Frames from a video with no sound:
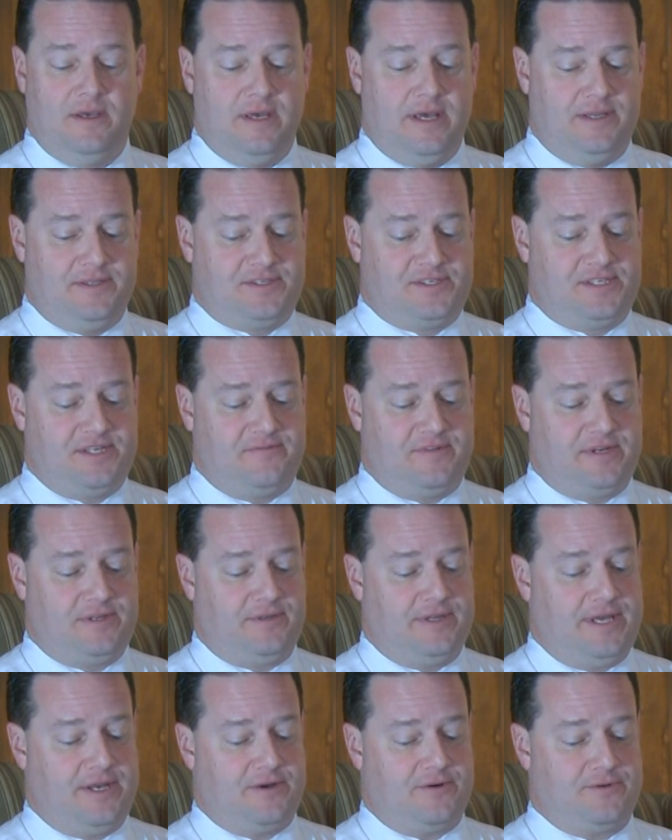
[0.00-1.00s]
and civic
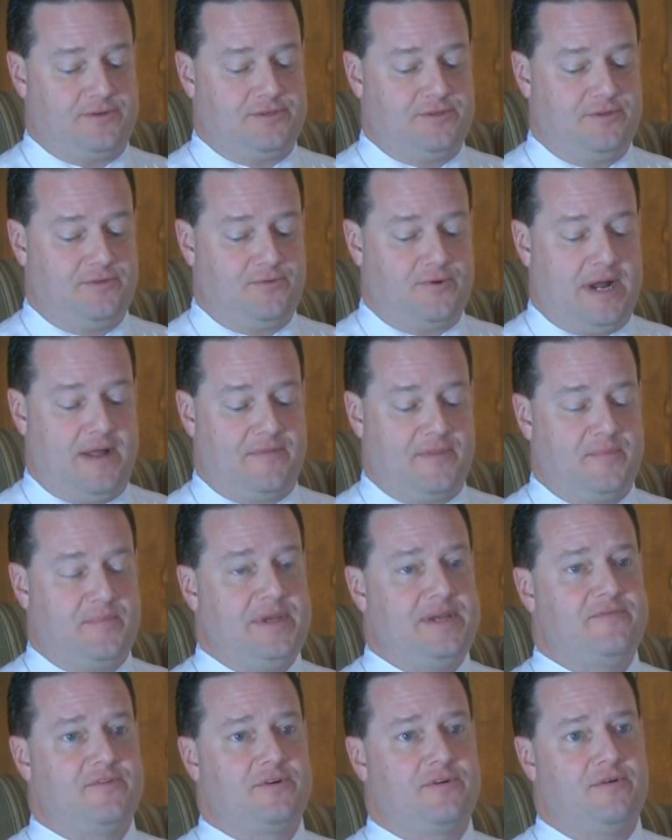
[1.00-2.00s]
leaders throughout the
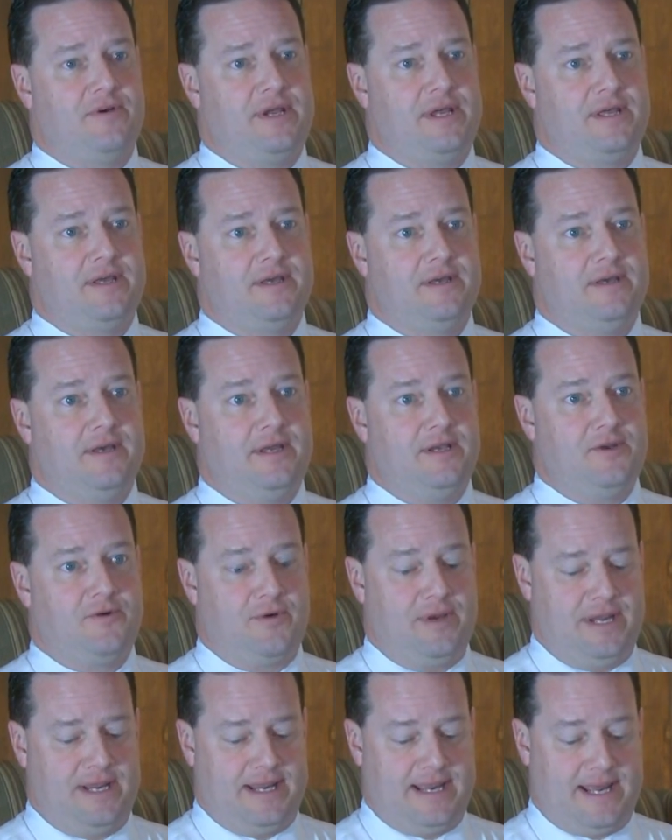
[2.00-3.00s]
Beavercreek and
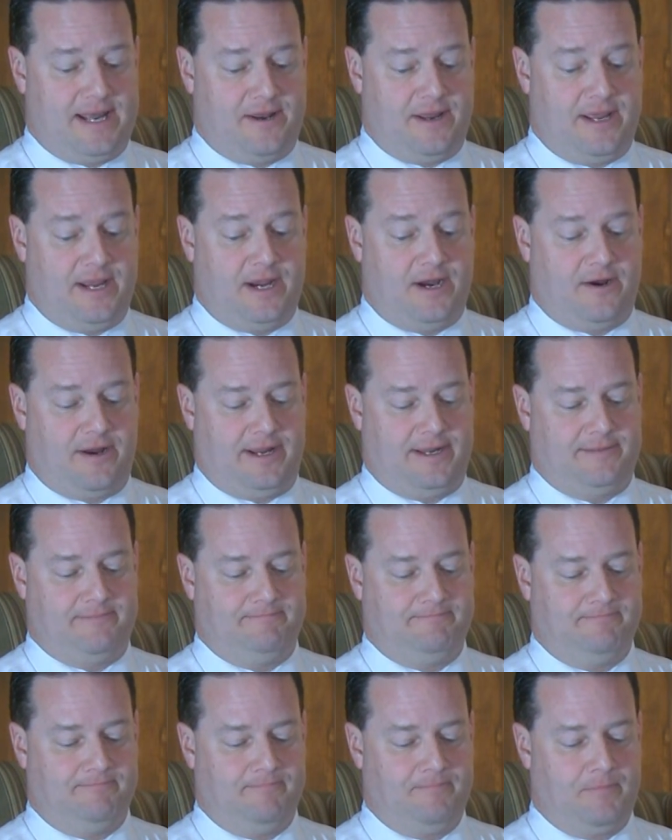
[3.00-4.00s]
Greene County area.
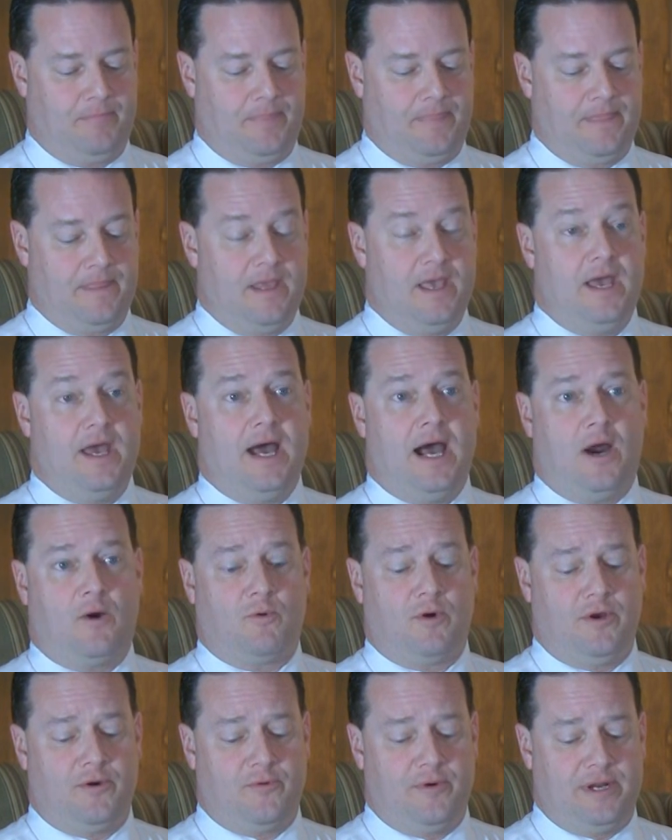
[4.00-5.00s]
Our
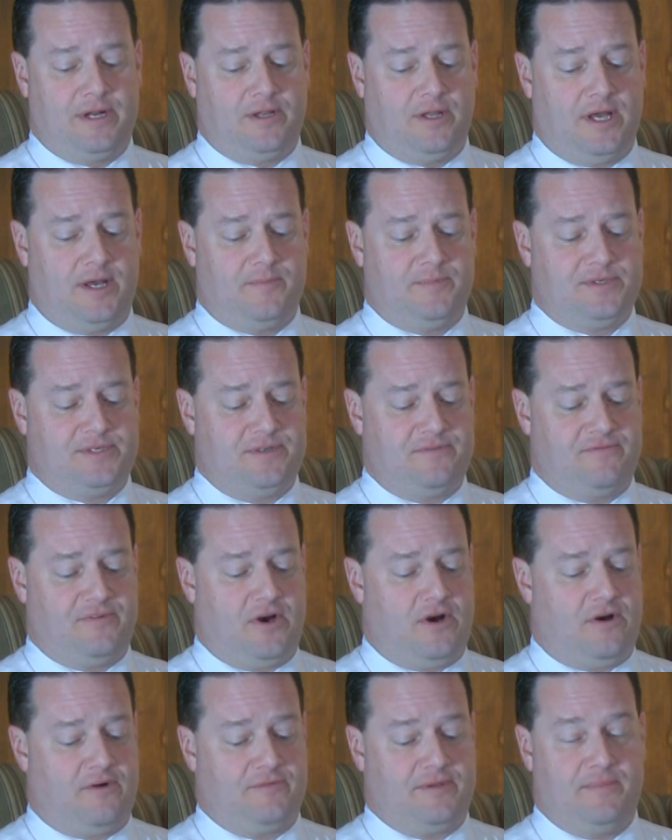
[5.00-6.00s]
Rotary Club is
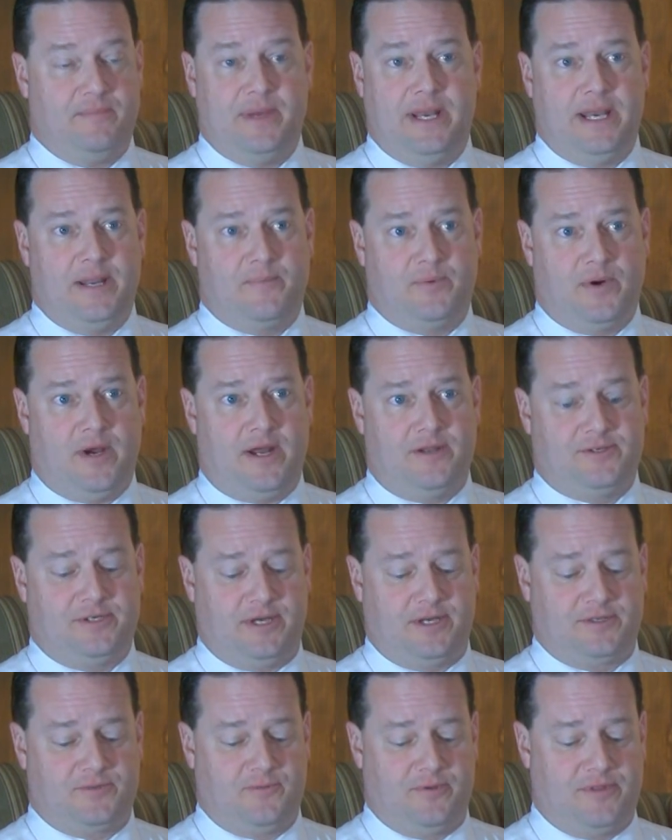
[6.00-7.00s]
involved in many
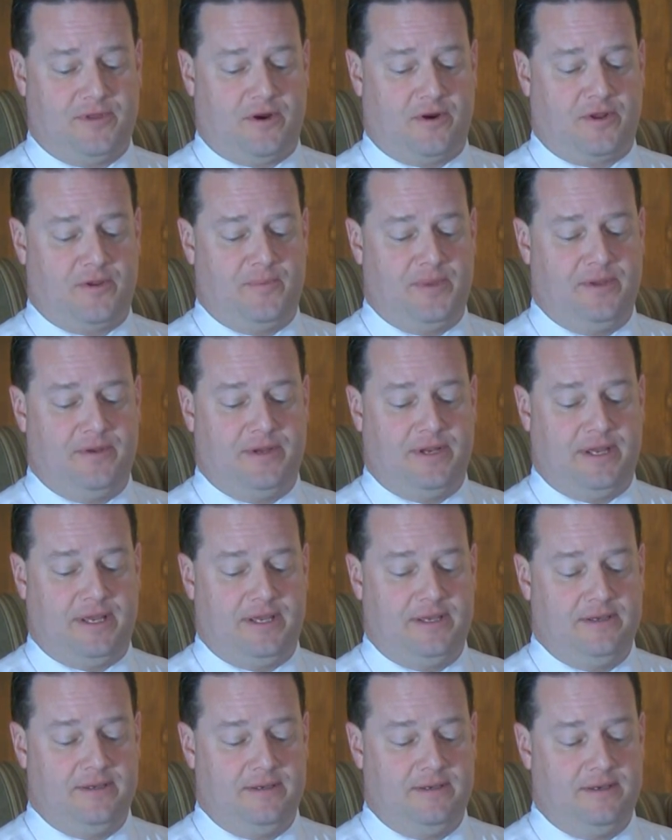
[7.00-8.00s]
projects with our community
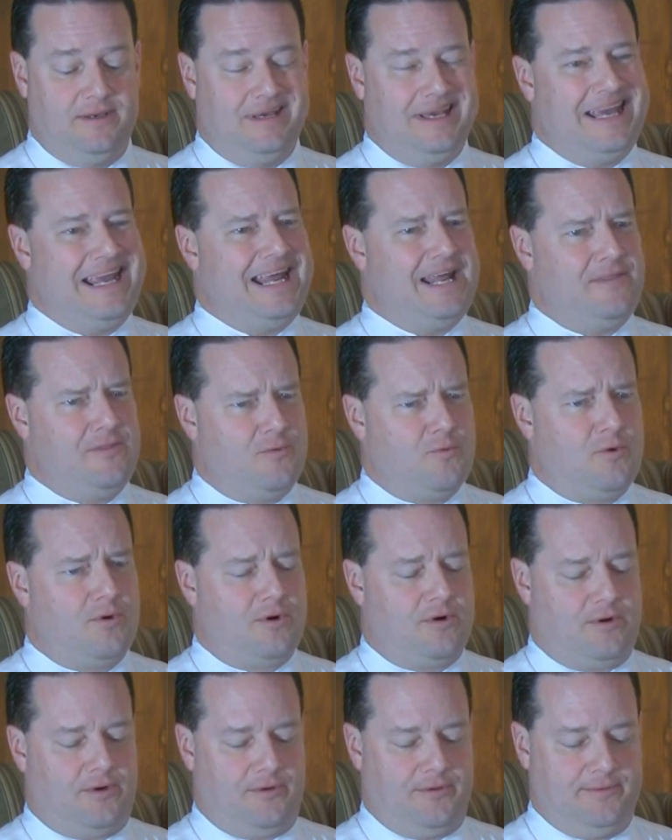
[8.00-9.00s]
and the
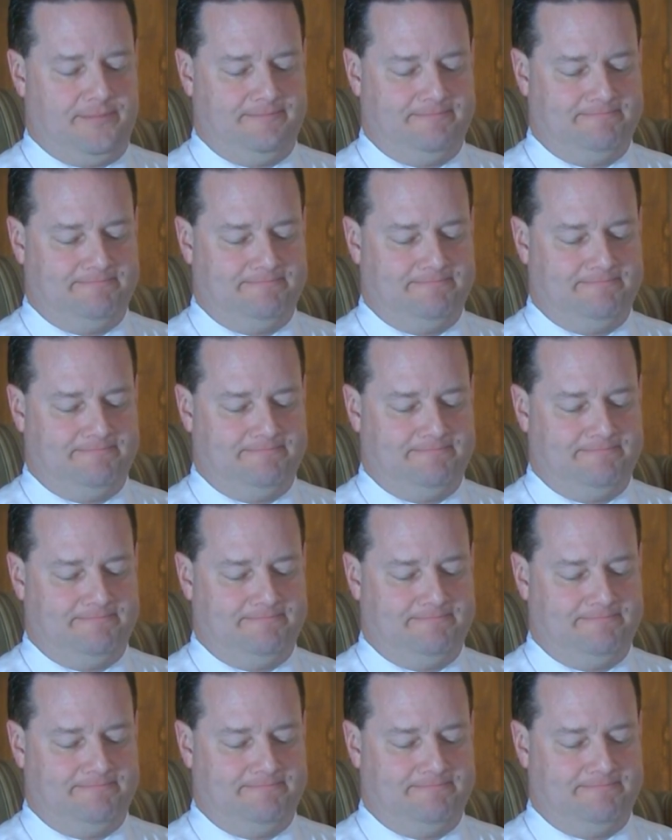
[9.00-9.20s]
world.